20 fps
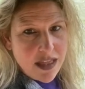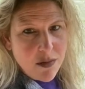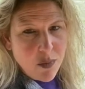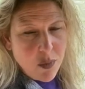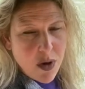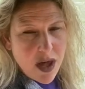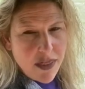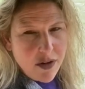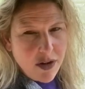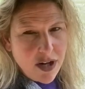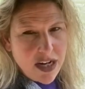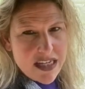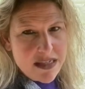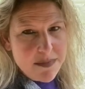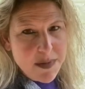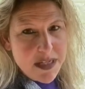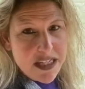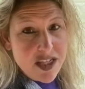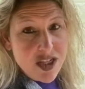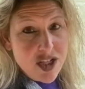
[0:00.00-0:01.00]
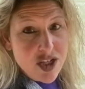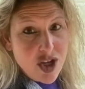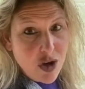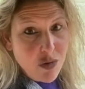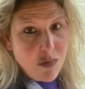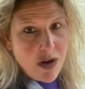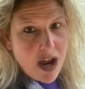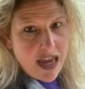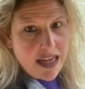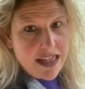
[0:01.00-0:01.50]
The weather has been so
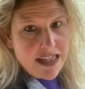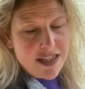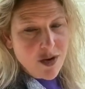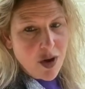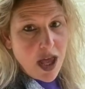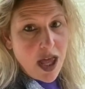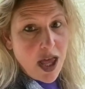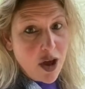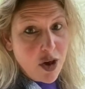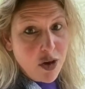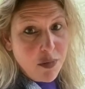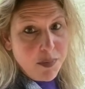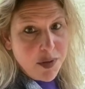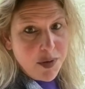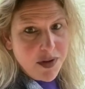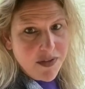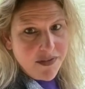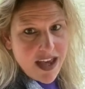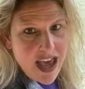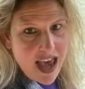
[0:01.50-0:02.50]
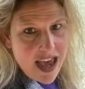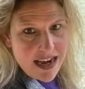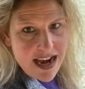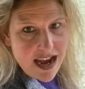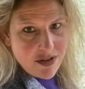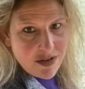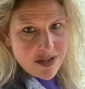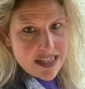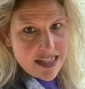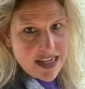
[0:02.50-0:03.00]
nice, so I hope you have gotten
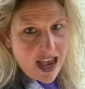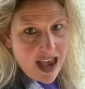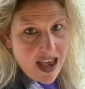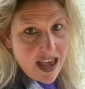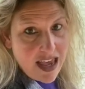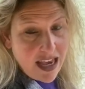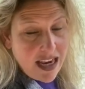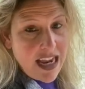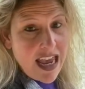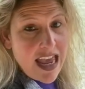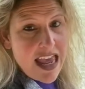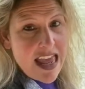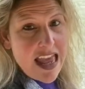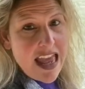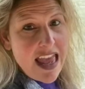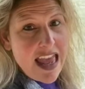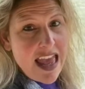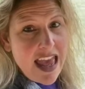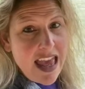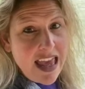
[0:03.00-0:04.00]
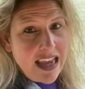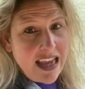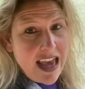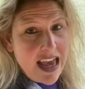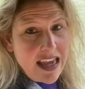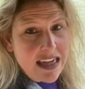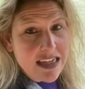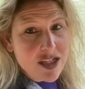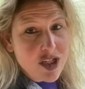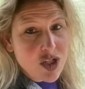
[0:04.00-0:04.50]
outside and
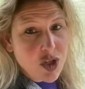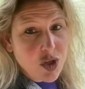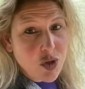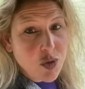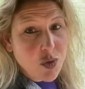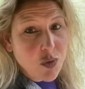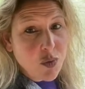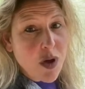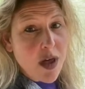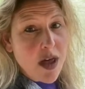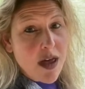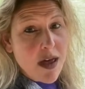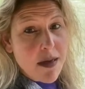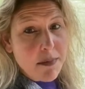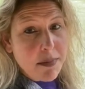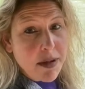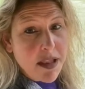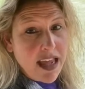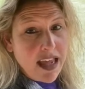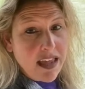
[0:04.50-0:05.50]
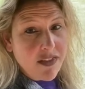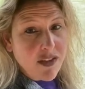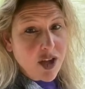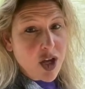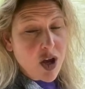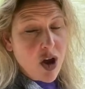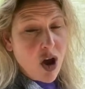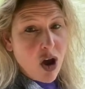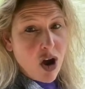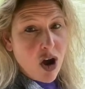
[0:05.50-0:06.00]
gotten to play in the
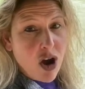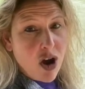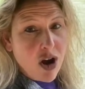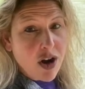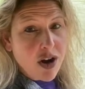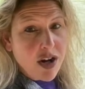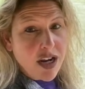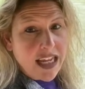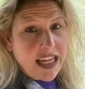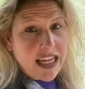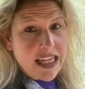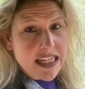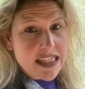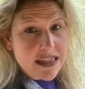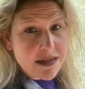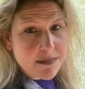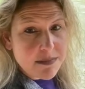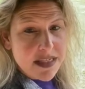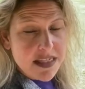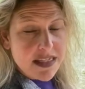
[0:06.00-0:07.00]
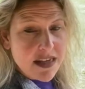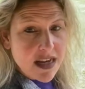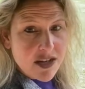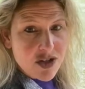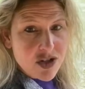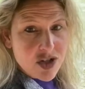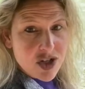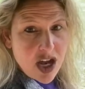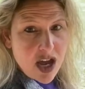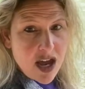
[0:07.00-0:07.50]
yard and get some
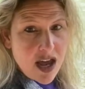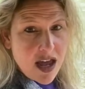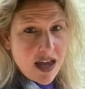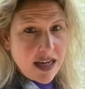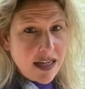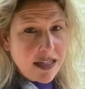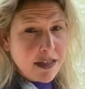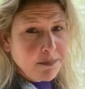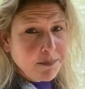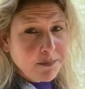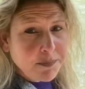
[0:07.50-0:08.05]
sunshine.